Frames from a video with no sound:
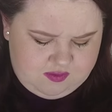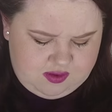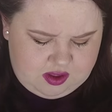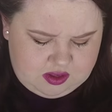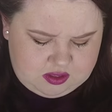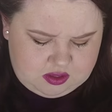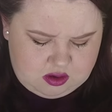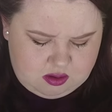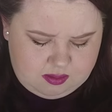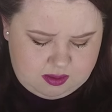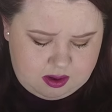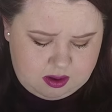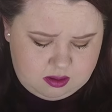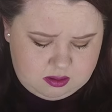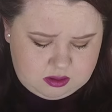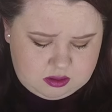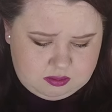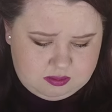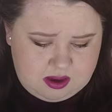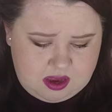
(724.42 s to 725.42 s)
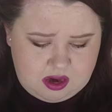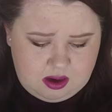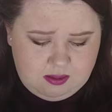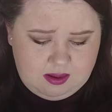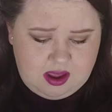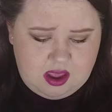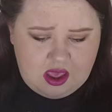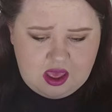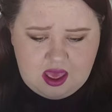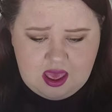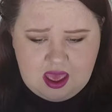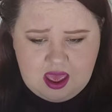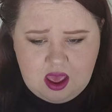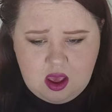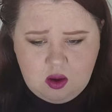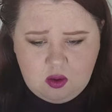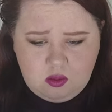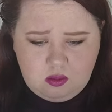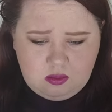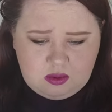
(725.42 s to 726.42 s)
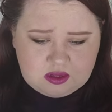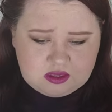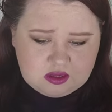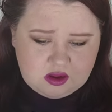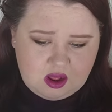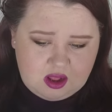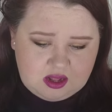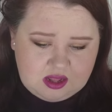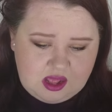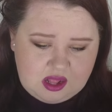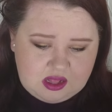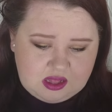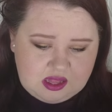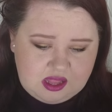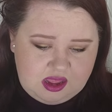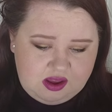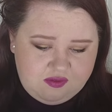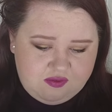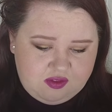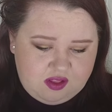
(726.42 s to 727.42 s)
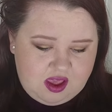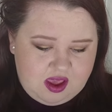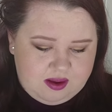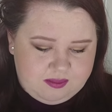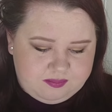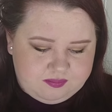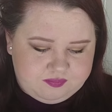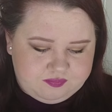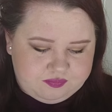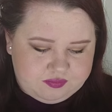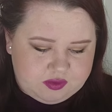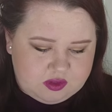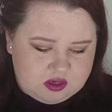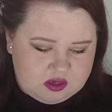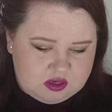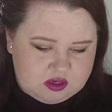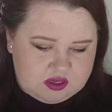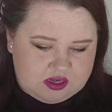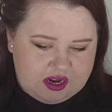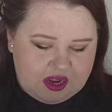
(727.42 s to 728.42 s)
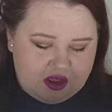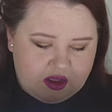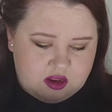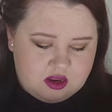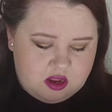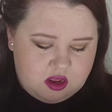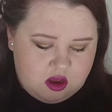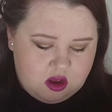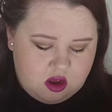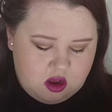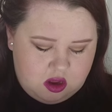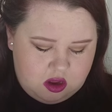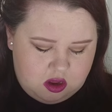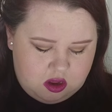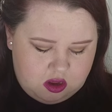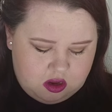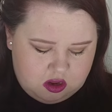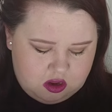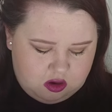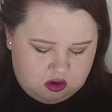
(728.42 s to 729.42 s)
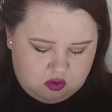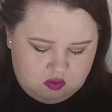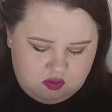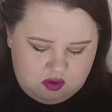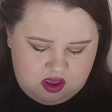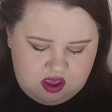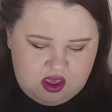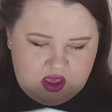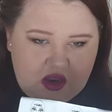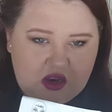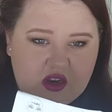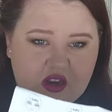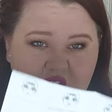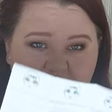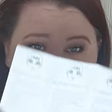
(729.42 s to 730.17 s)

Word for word: Face in a box, but anyway. Oh, it's got a little leaflet telling you how you can create